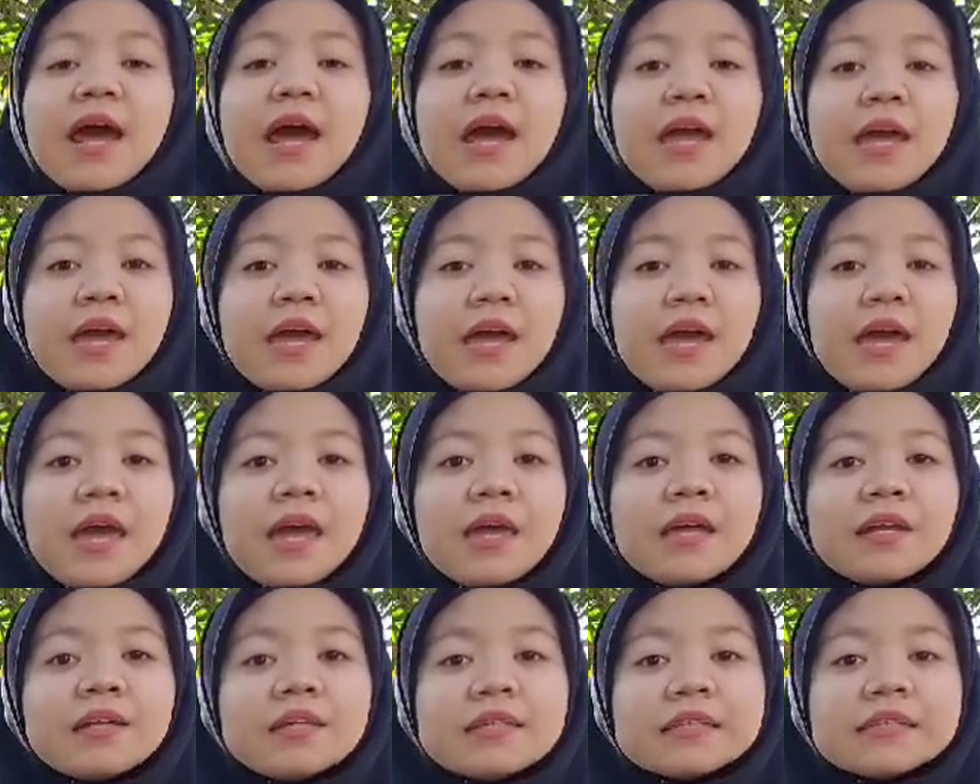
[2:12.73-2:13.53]

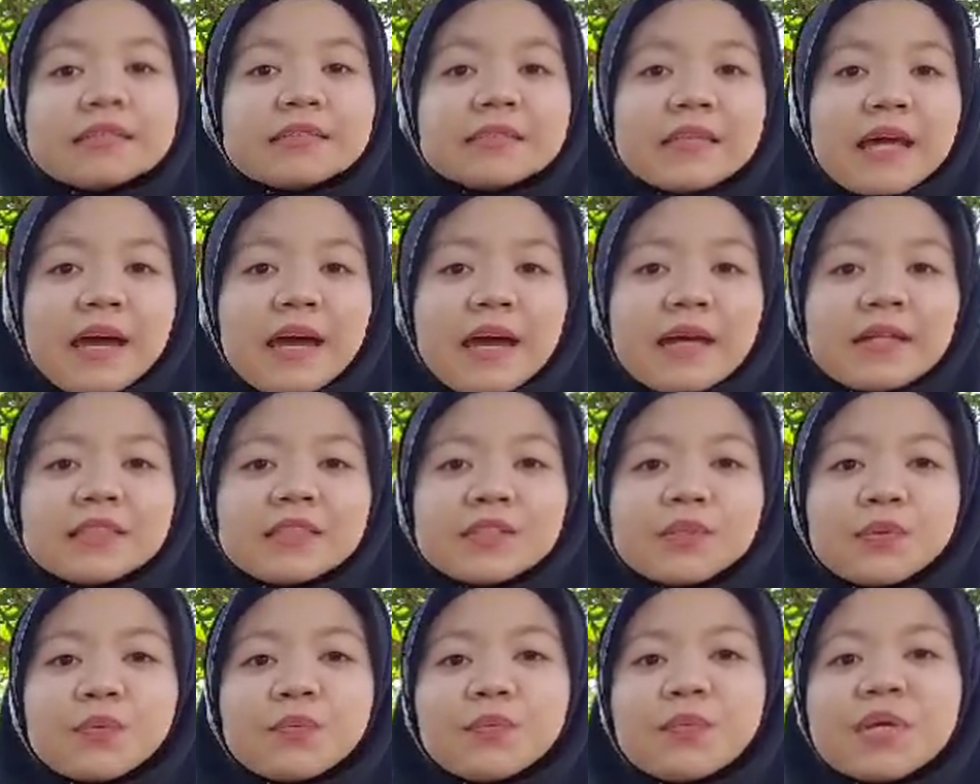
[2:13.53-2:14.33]
In a sense,
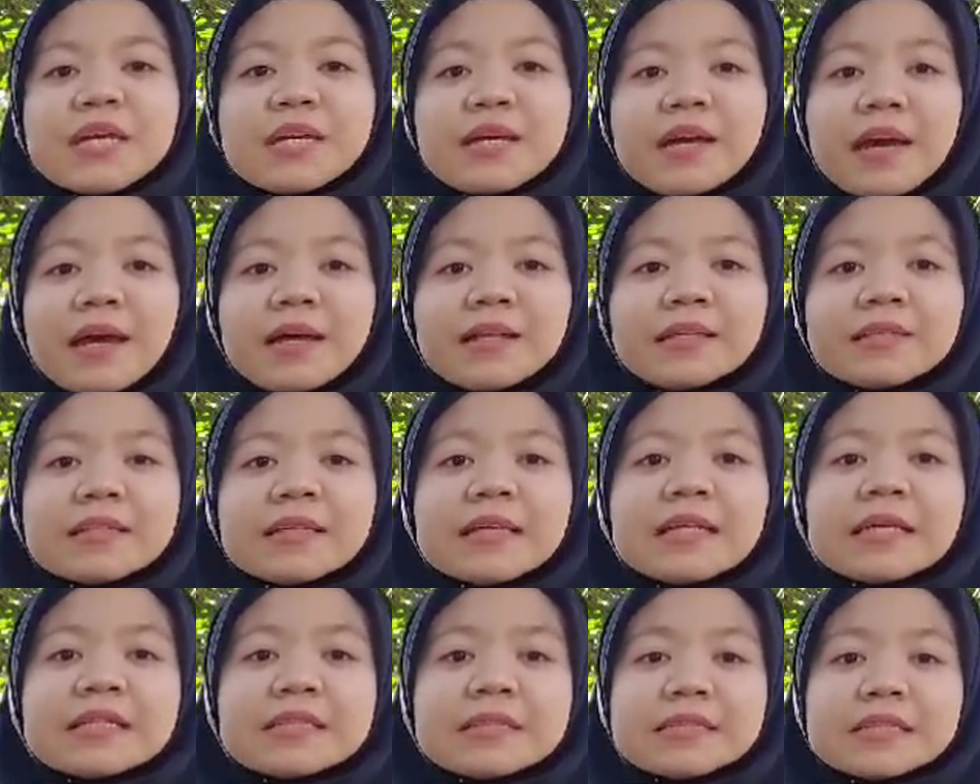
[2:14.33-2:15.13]
we can
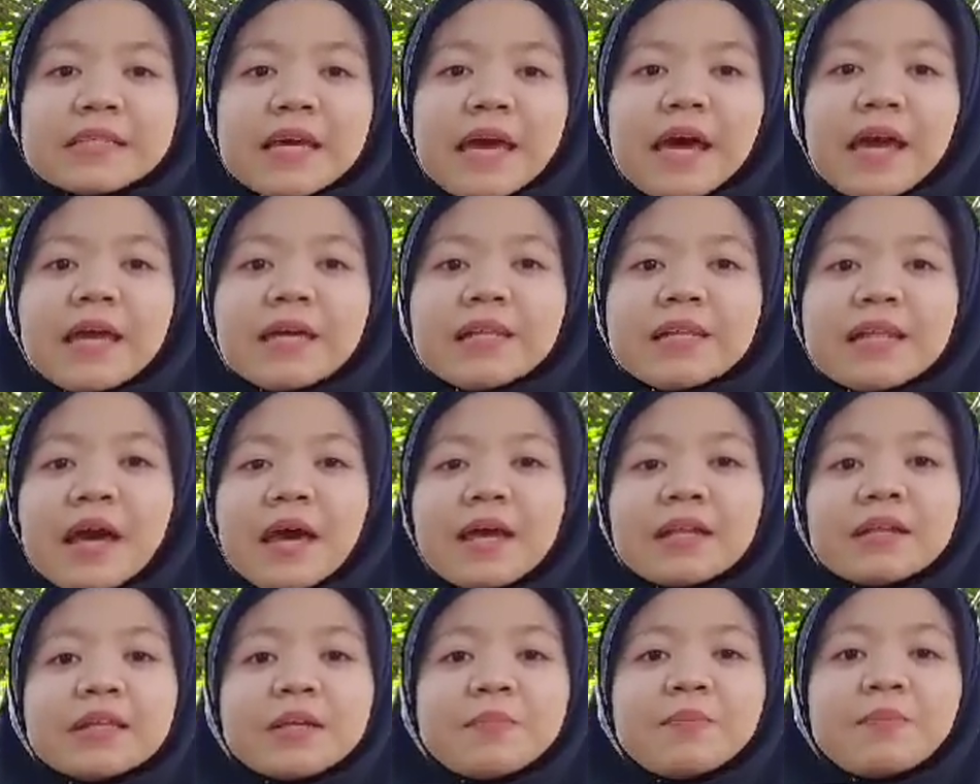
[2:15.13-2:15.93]
say
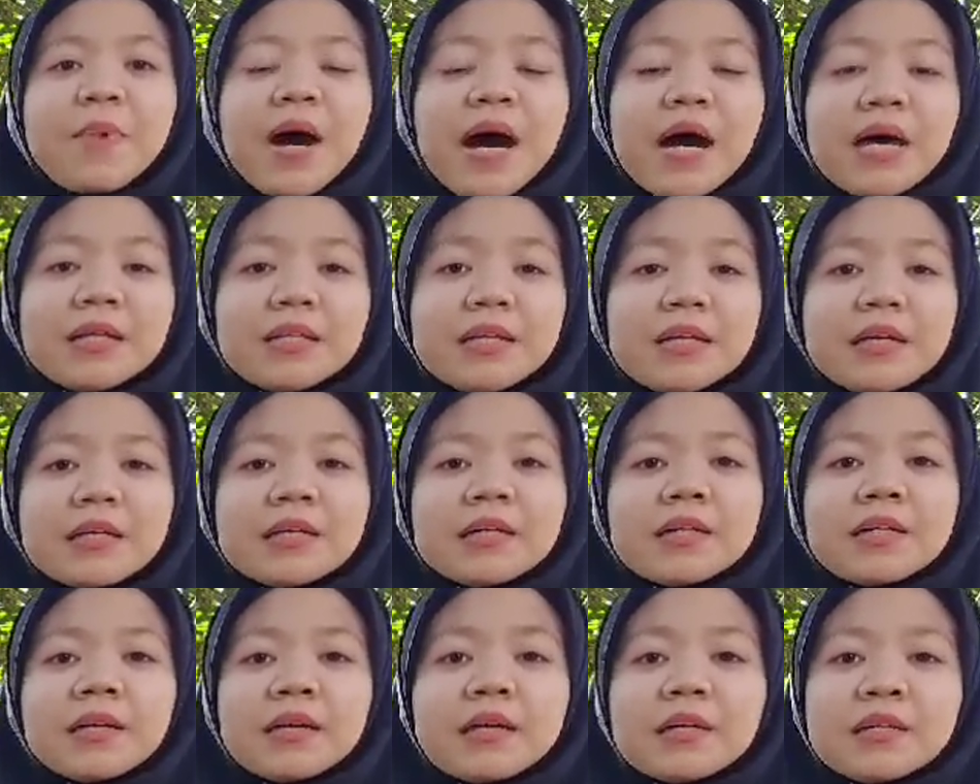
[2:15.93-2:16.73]
that the body
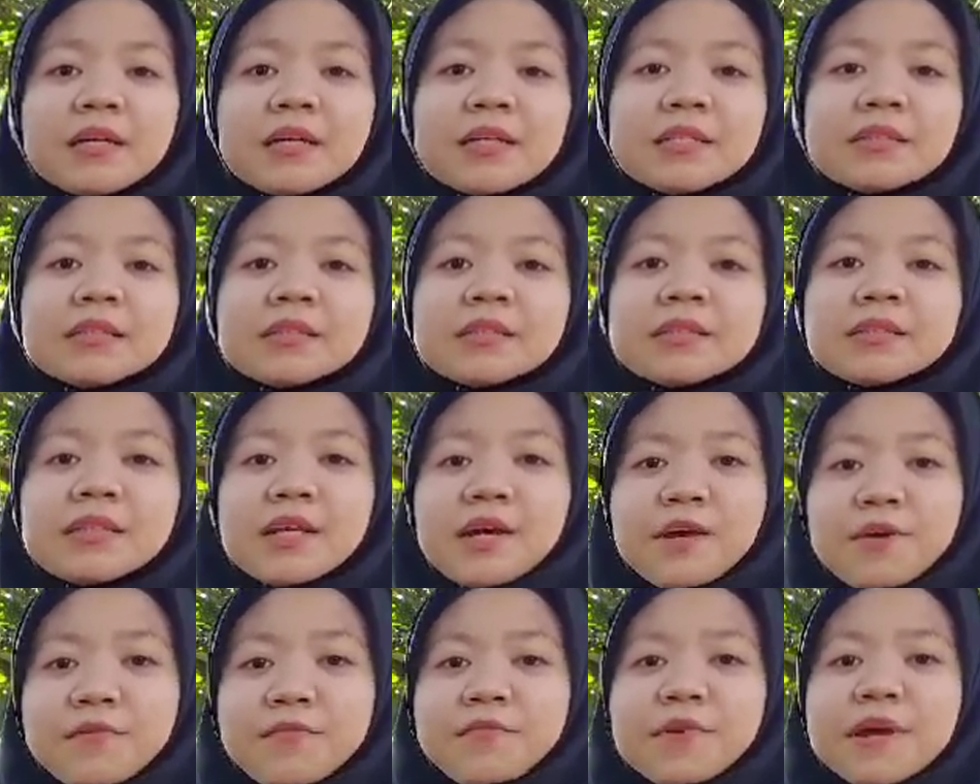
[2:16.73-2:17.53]
cannot
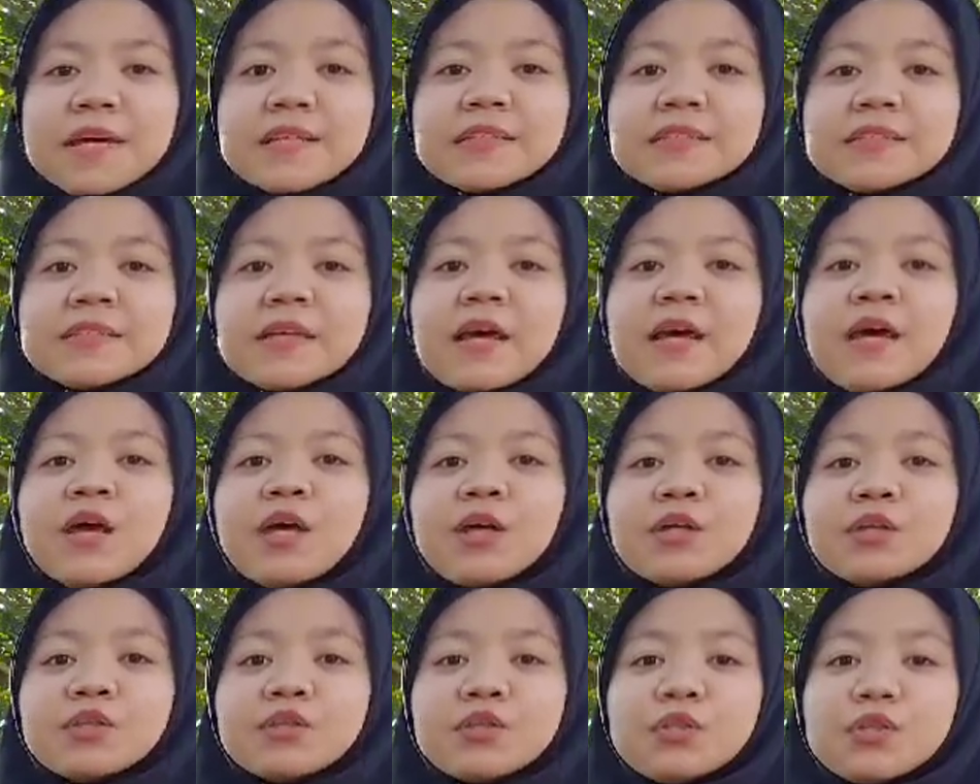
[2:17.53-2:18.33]
service
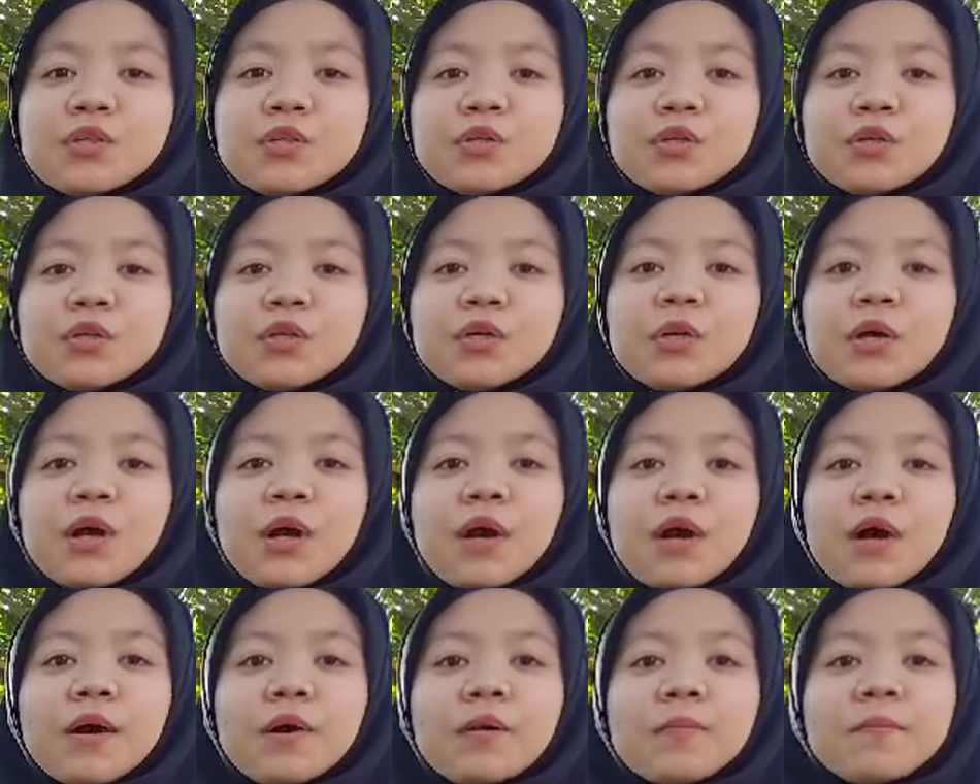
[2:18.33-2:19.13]
two
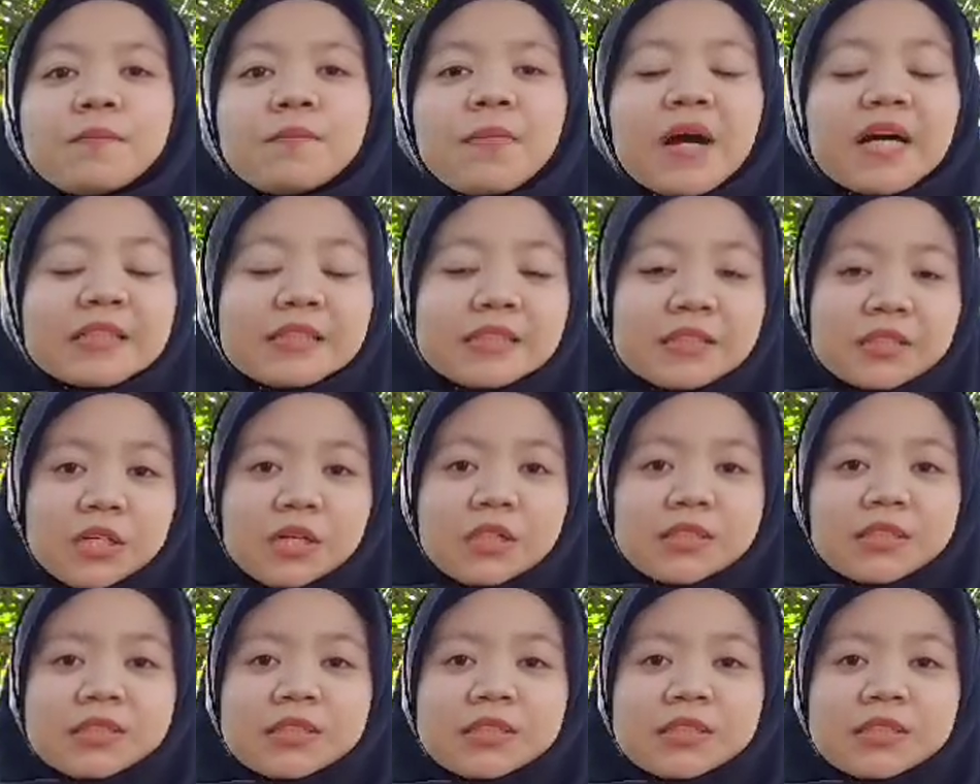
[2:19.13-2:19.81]
masters.